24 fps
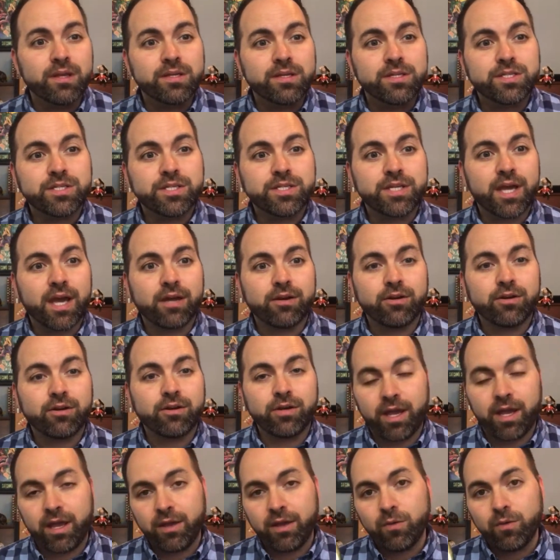
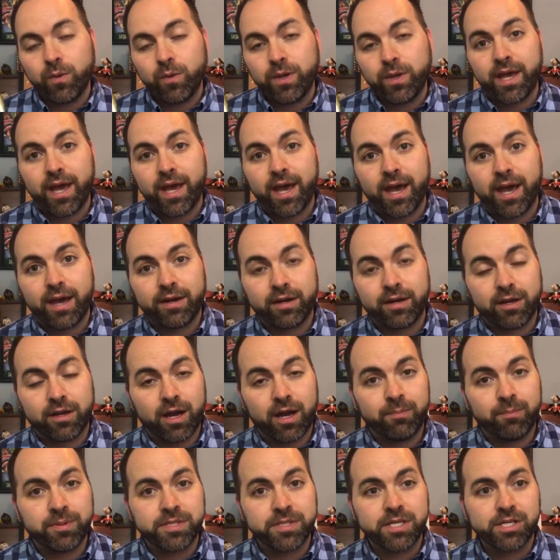Saturday we had a
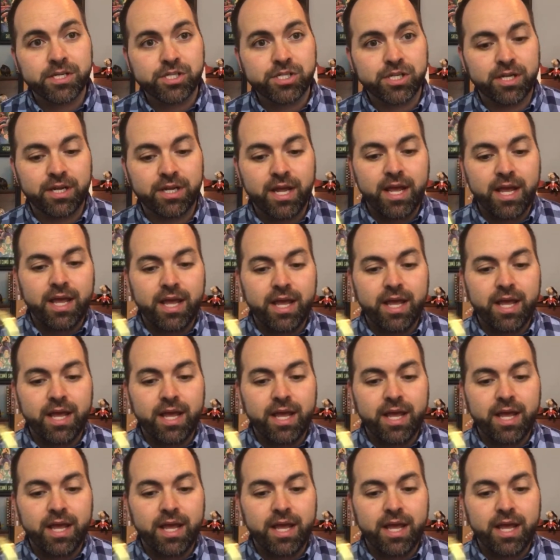competition.